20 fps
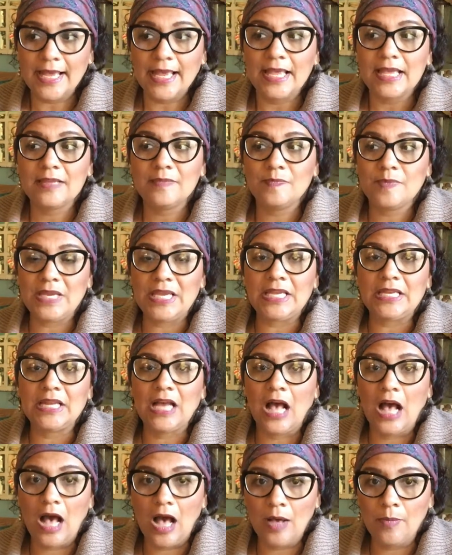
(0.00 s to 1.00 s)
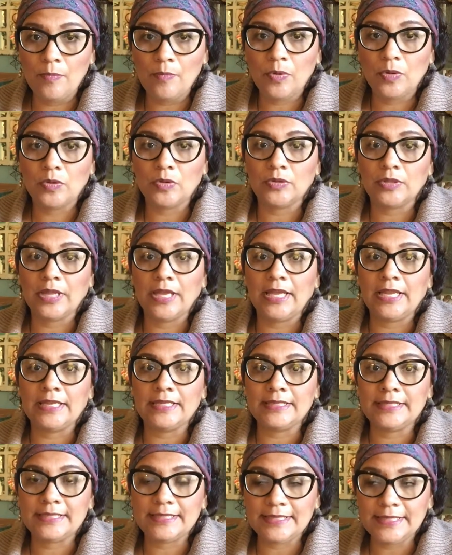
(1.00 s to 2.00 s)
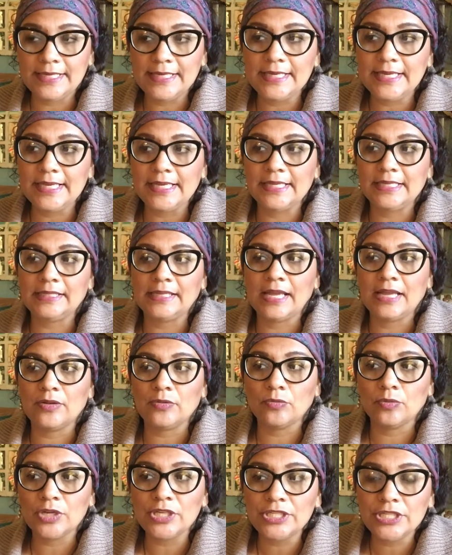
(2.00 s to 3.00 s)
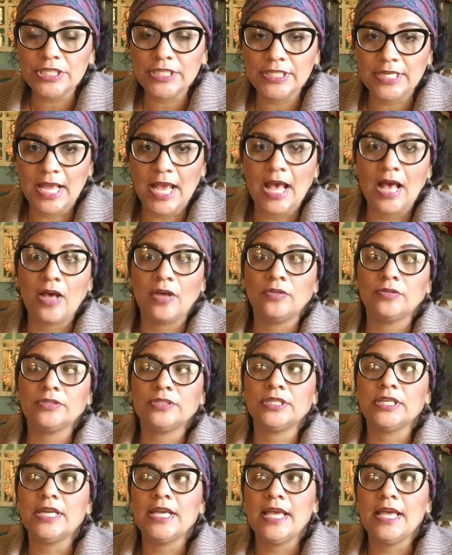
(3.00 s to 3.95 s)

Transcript: and being humble and seeking and reaching out